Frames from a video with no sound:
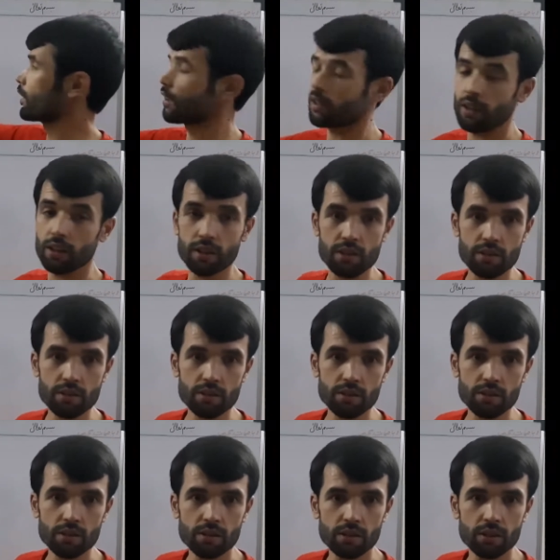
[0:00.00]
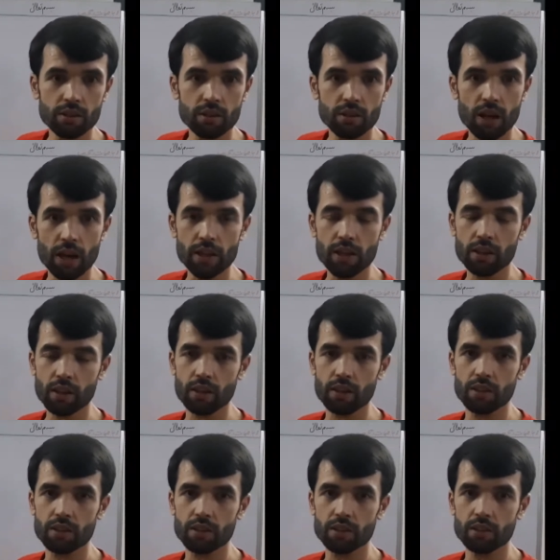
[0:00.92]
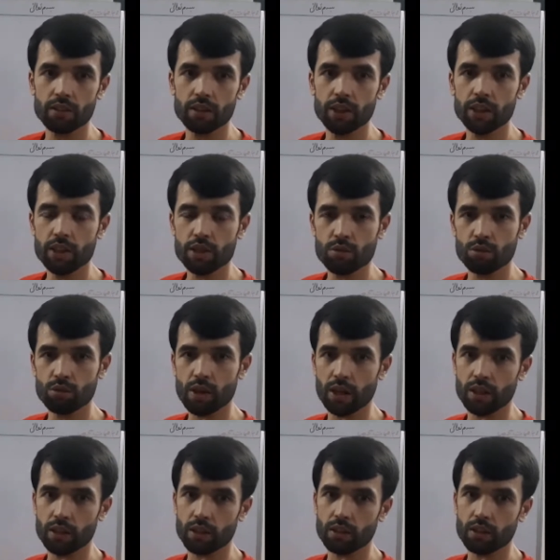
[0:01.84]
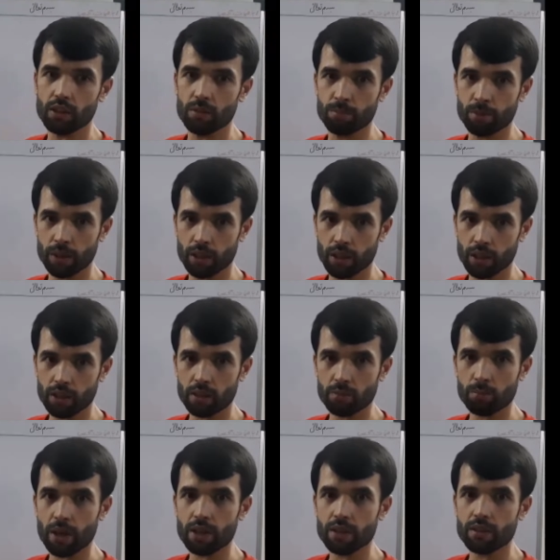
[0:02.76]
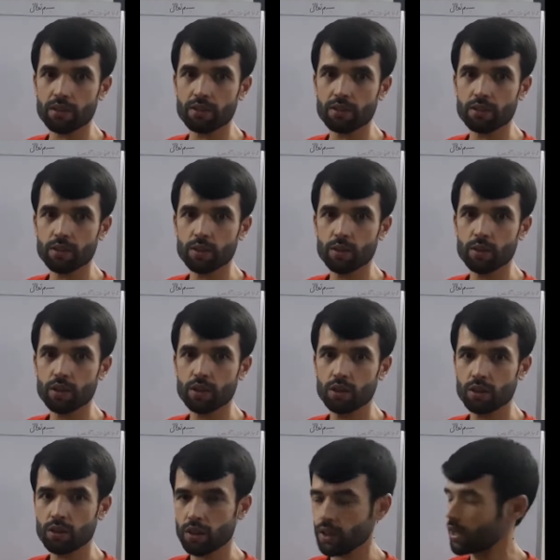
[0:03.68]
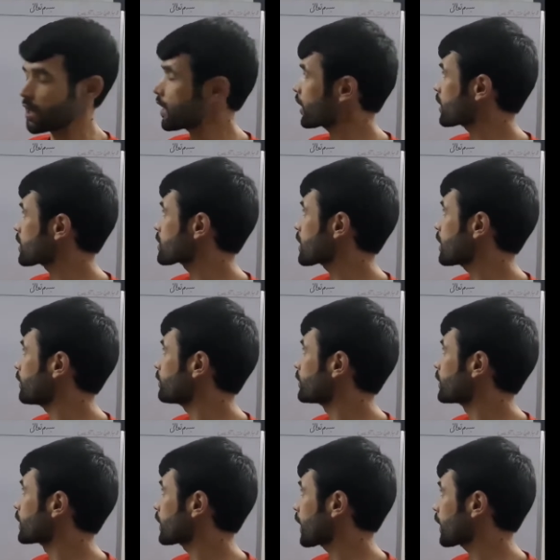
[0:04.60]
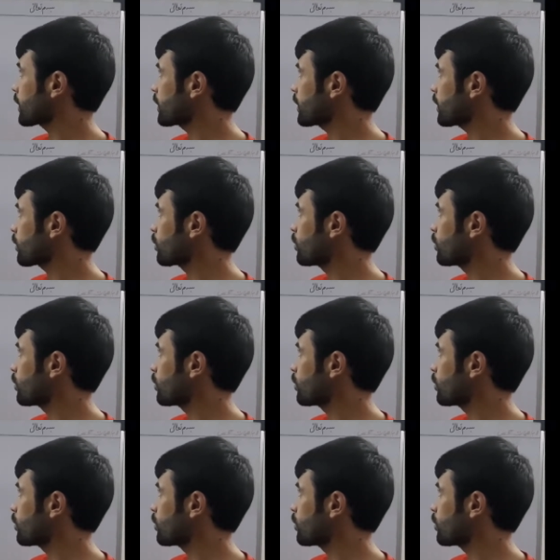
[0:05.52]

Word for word: It is a little, it is look a little complicated, but here is some technique.